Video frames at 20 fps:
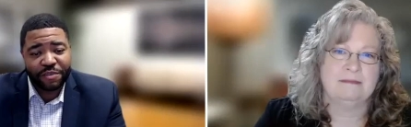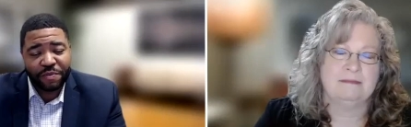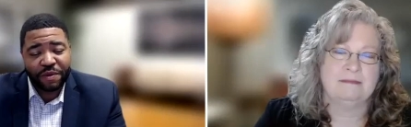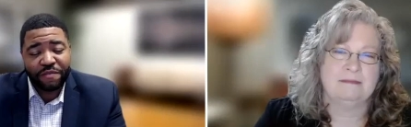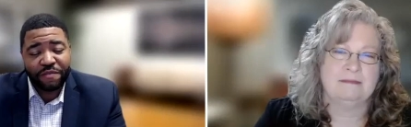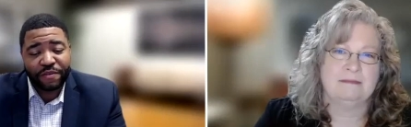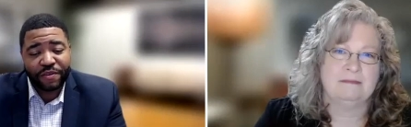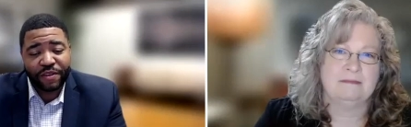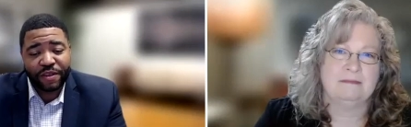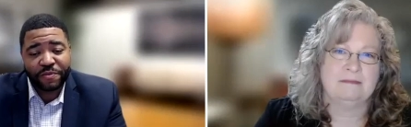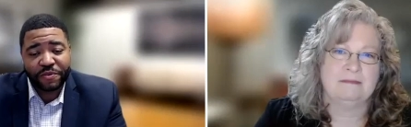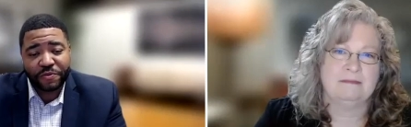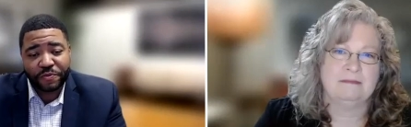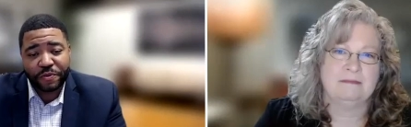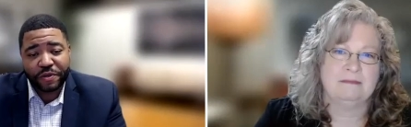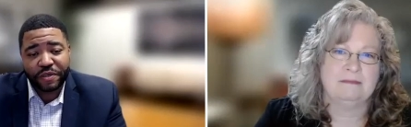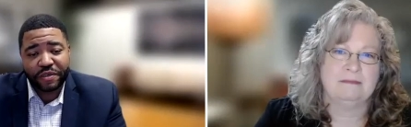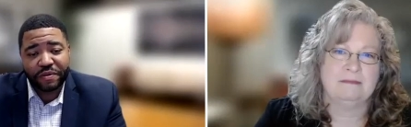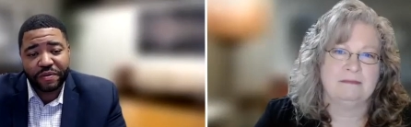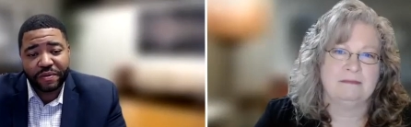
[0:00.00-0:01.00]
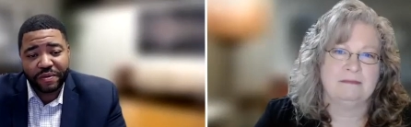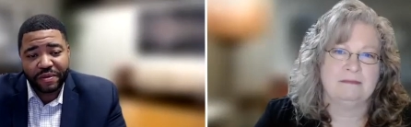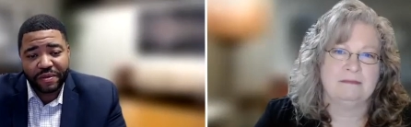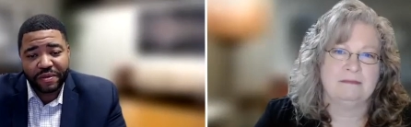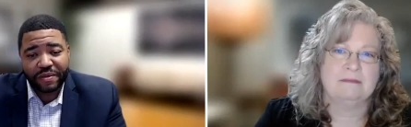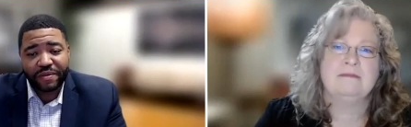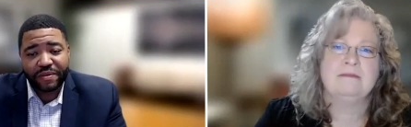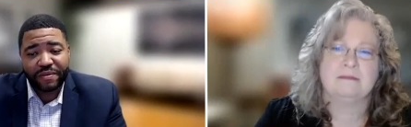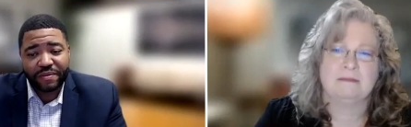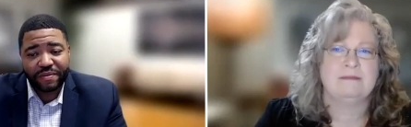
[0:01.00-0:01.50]
Speaker 1: be for them as well?
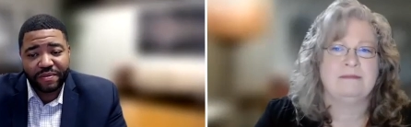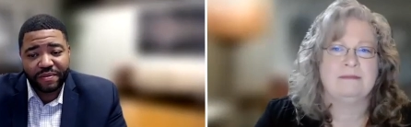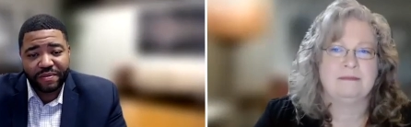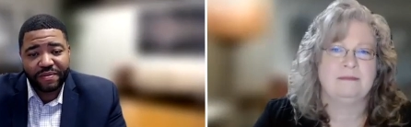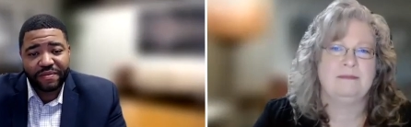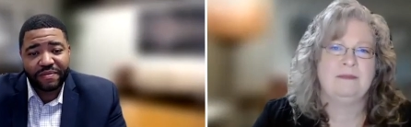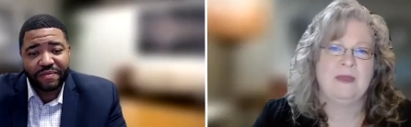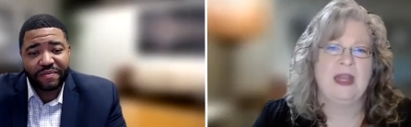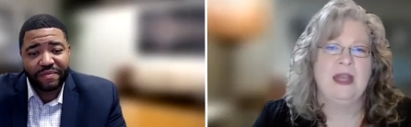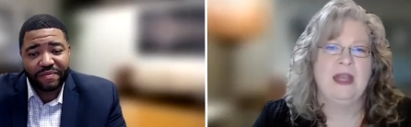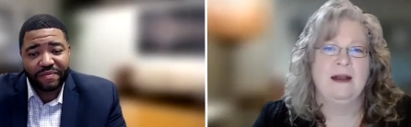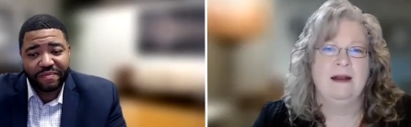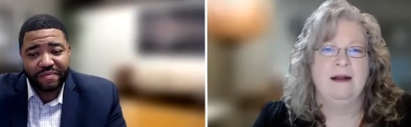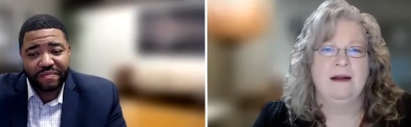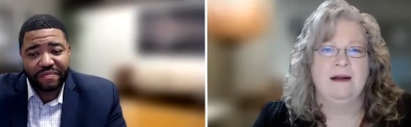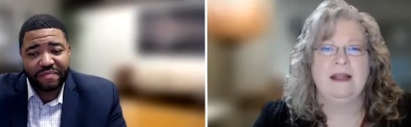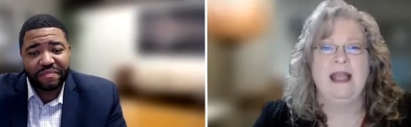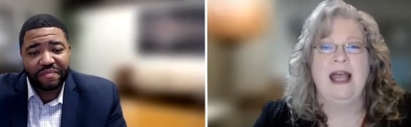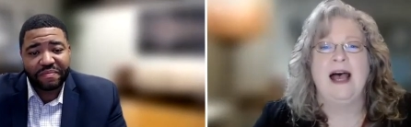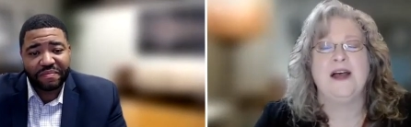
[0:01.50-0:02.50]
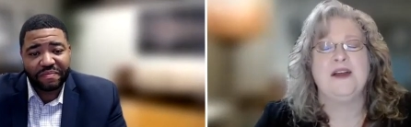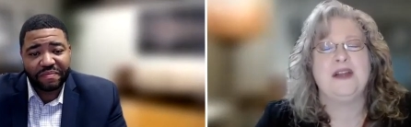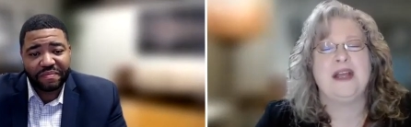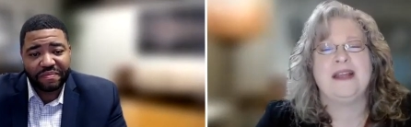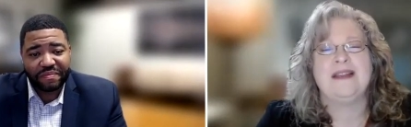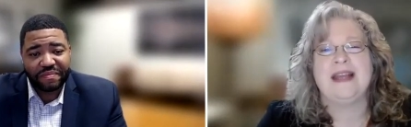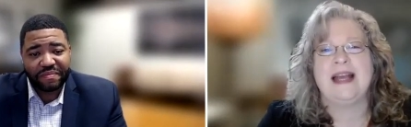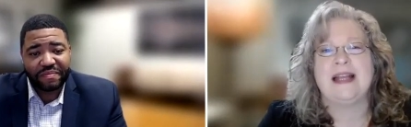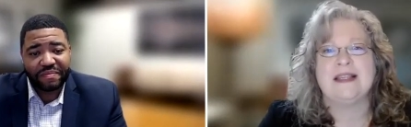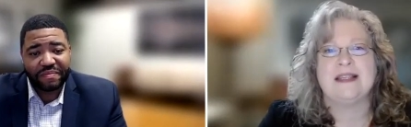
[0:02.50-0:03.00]
Speaker 2: Yeah,
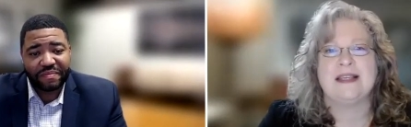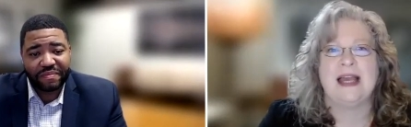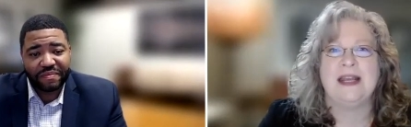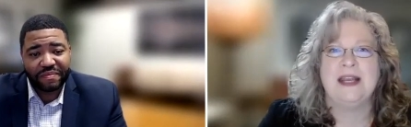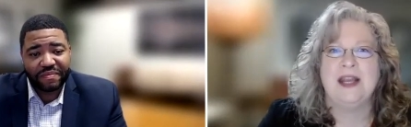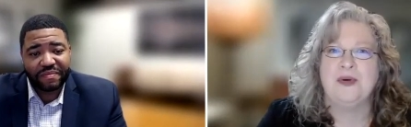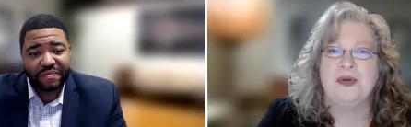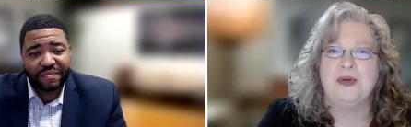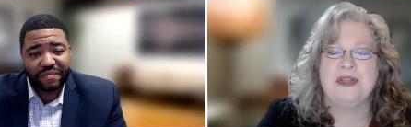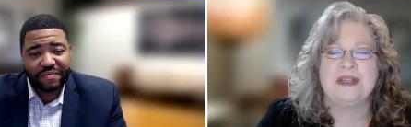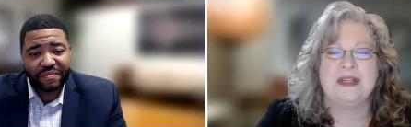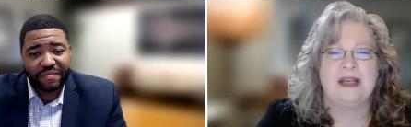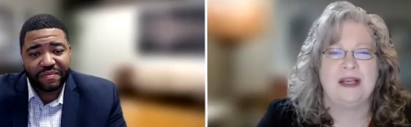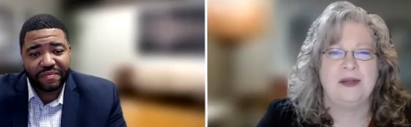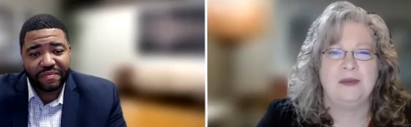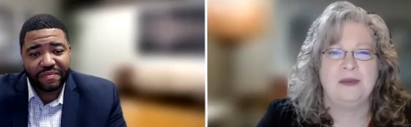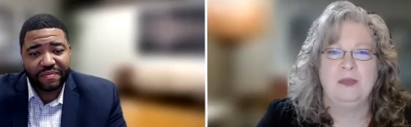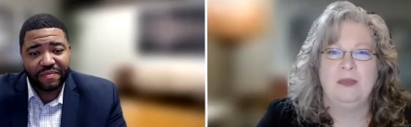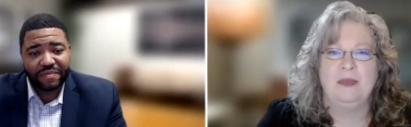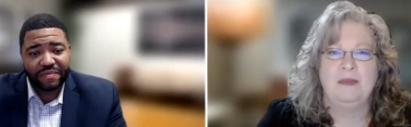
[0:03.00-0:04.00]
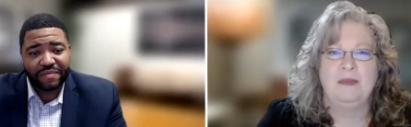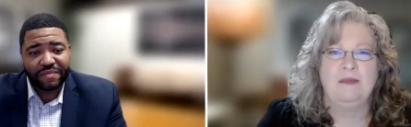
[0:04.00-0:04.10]
and that's, I know it's been,